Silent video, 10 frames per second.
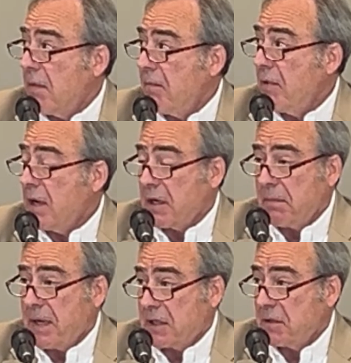Not
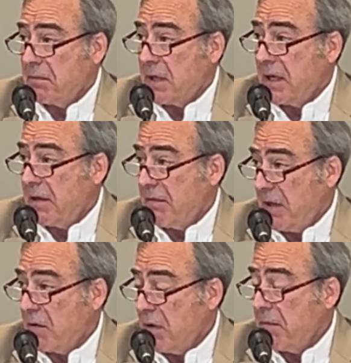compaction by the
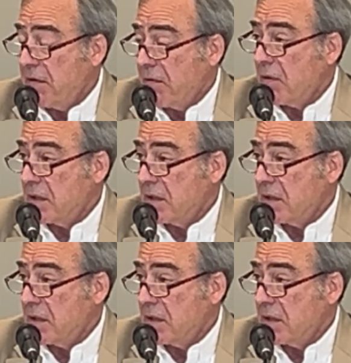equipment, of course,